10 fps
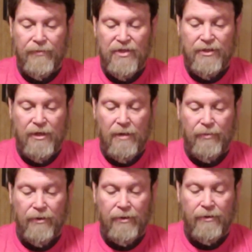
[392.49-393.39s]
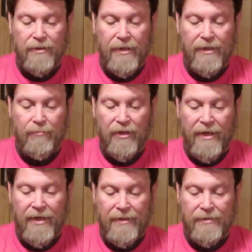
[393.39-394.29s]
Just a couple of little tiny
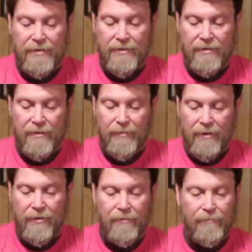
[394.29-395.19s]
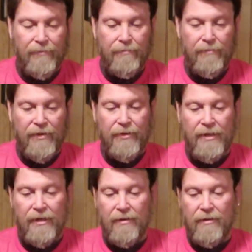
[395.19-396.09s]
blades. I mean, they're
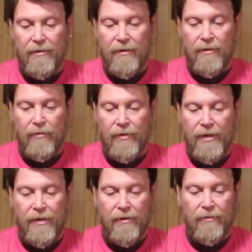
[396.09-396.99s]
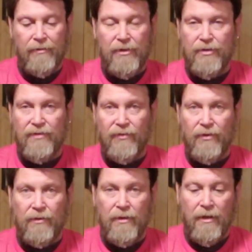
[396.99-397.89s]
neat. You know, they're
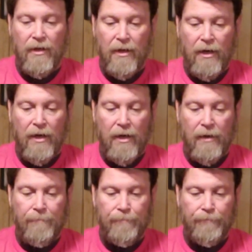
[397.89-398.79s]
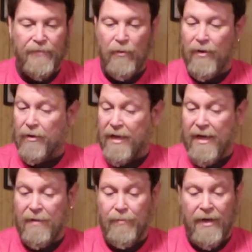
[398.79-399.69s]
useful around
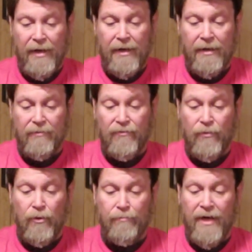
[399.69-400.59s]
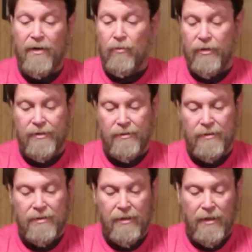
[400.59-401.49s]
camp and for medical
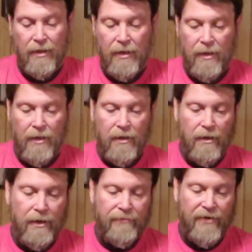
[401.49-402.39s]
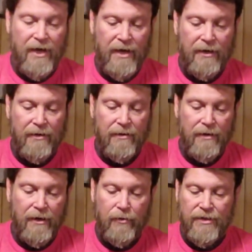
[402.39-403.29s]
reasons.
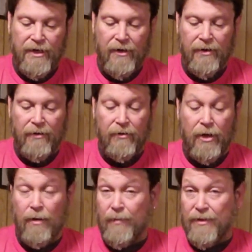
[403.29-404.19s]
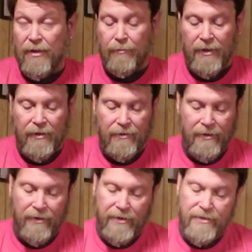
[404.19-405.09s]
I always carry a little compass on me.
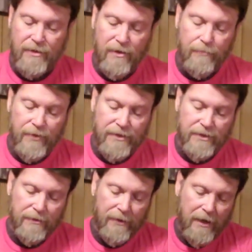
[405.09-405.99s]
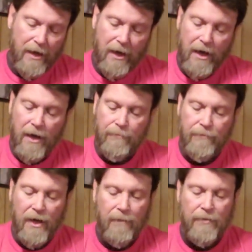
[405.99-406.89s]
Now this compass,
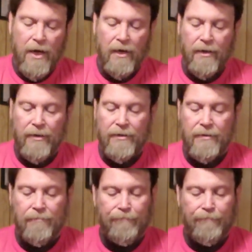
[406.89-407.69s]
I'm not going to